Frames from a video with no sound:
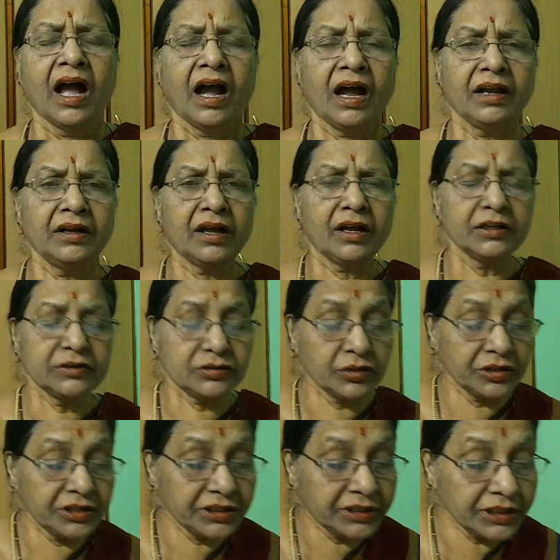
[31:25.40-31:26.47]
And also
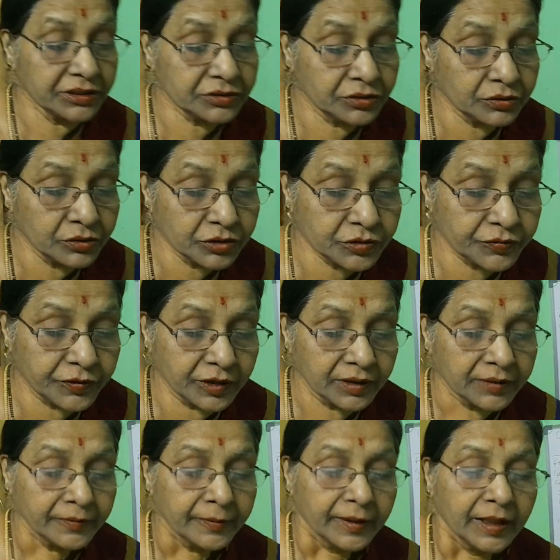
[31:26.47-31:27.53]
it is
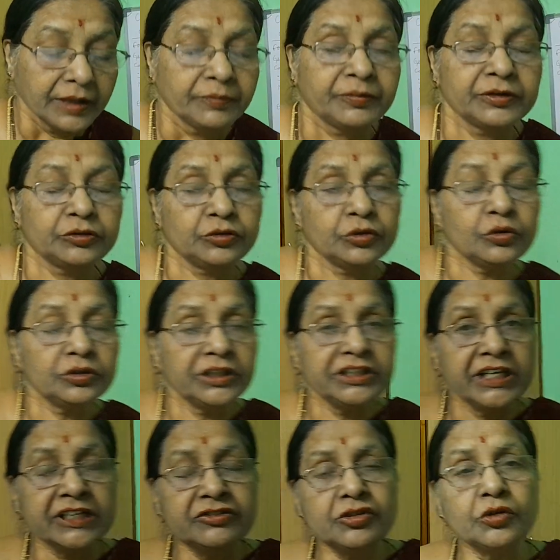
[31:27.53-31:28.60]
useful through
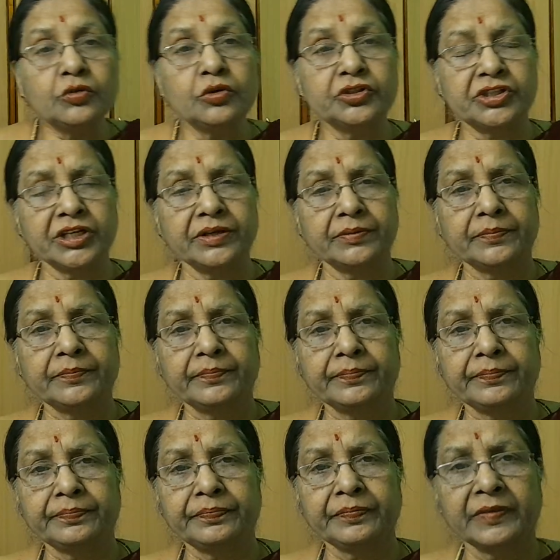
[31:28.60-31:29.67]
the execution.
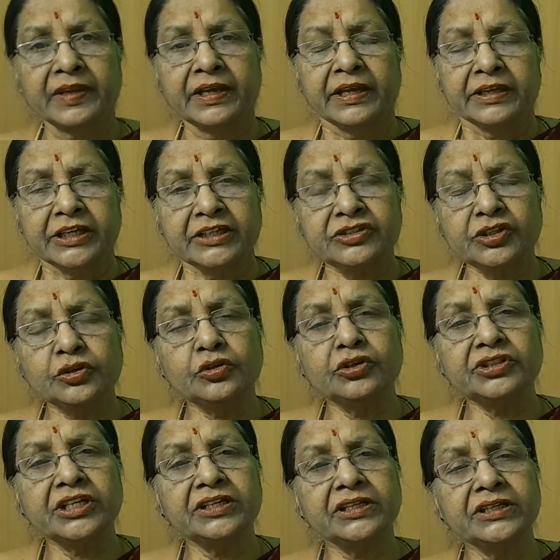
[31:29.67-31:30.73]

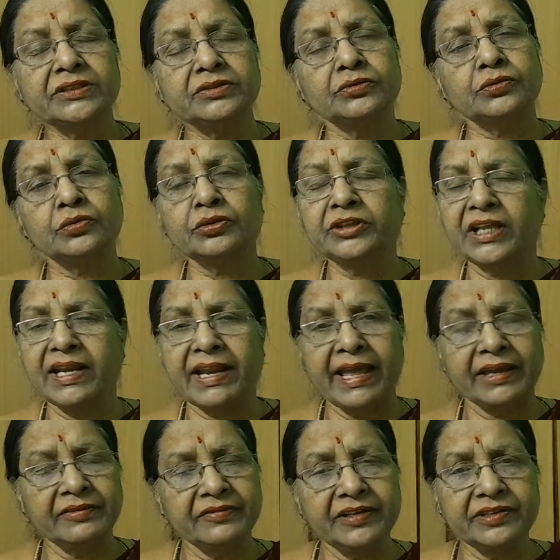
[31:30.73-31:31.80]
Execution is through the
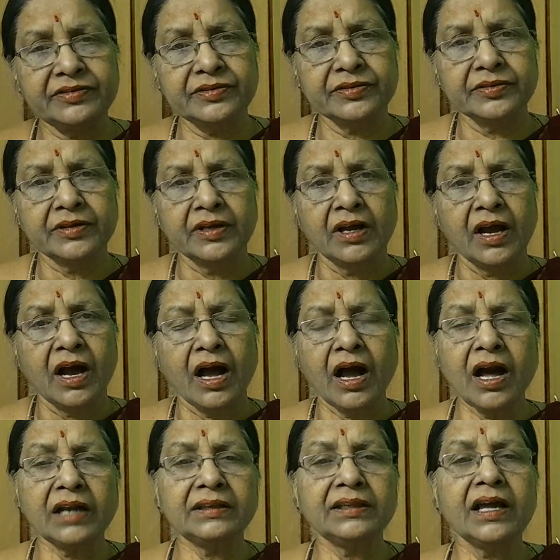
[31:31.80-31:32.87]
language,
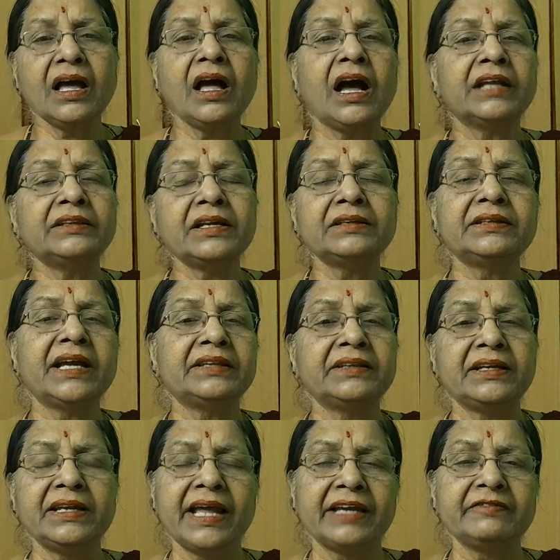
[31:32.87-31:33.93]
or the other than the
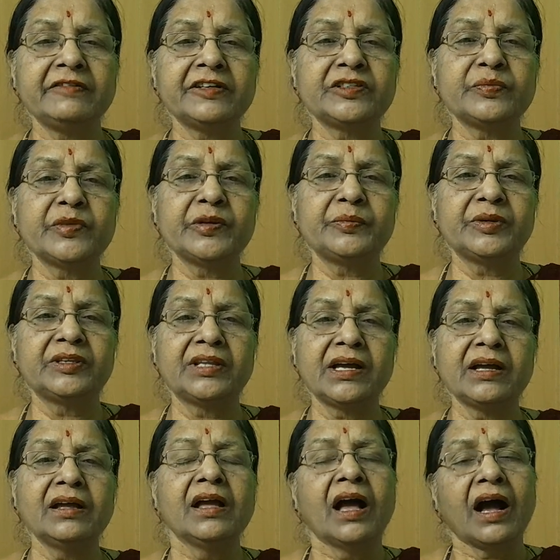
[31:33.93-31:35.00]
language may be
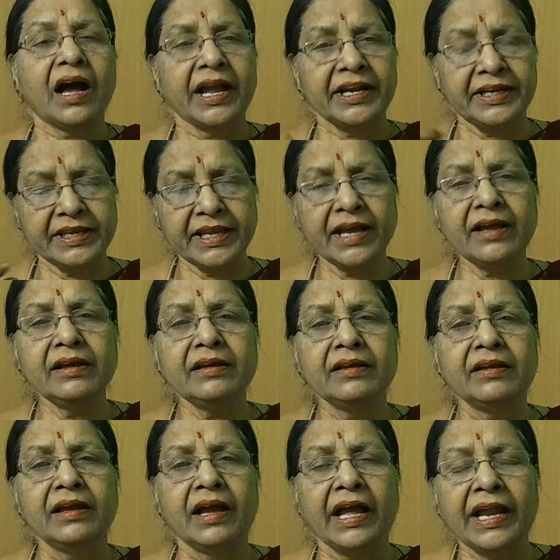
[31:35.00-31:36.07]
the idea.
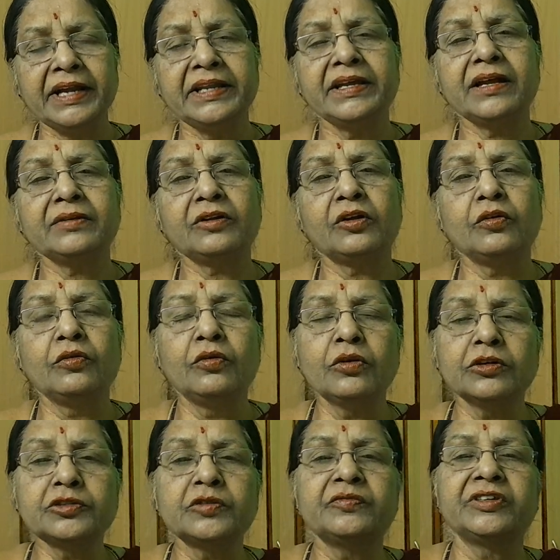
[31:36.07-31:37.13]
Idea
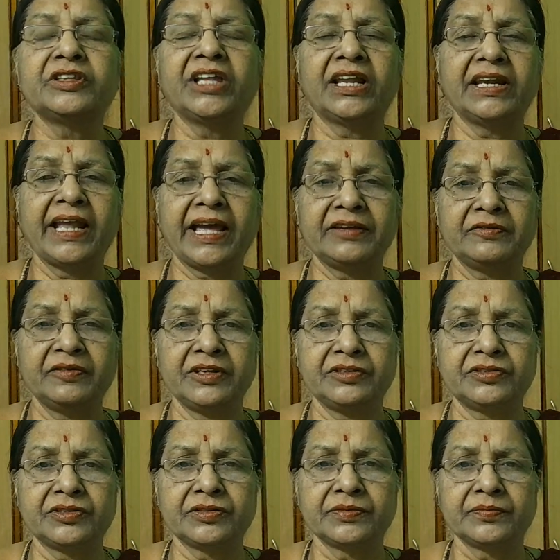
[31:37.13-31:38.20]
goes with the language.